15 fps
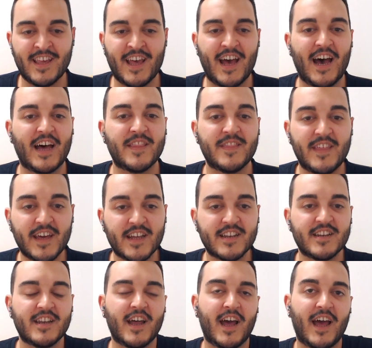And
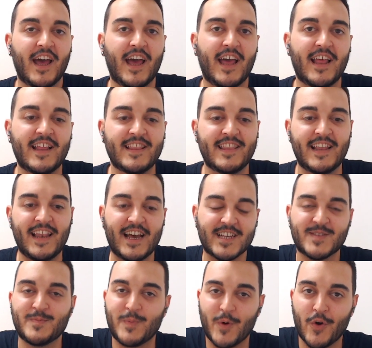then the
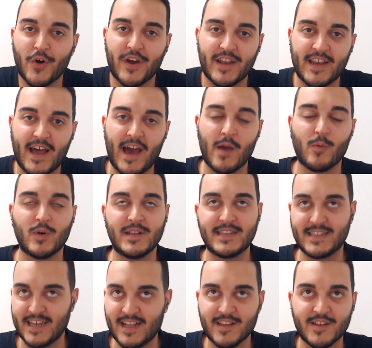last point I will
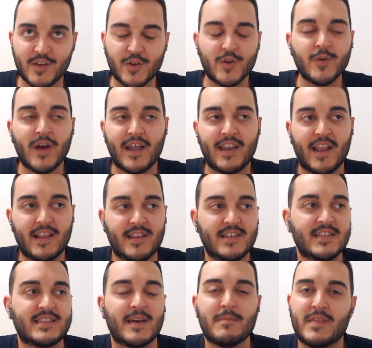tell you, and this
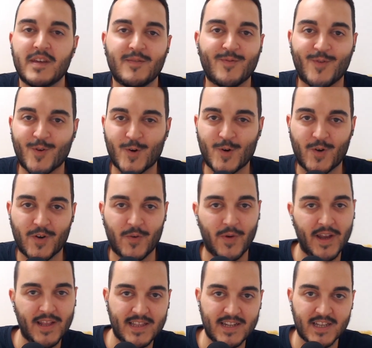is something for
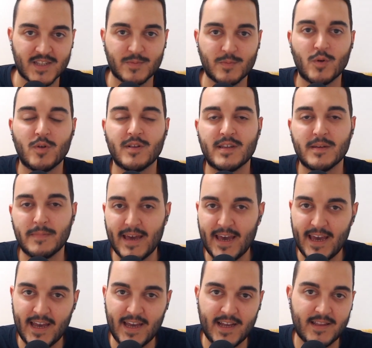creating a small
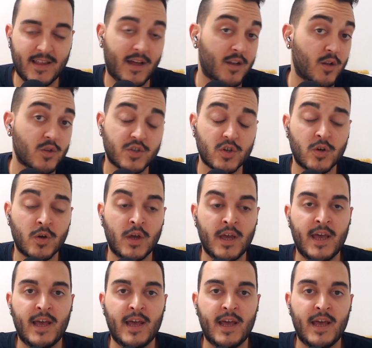debate, and also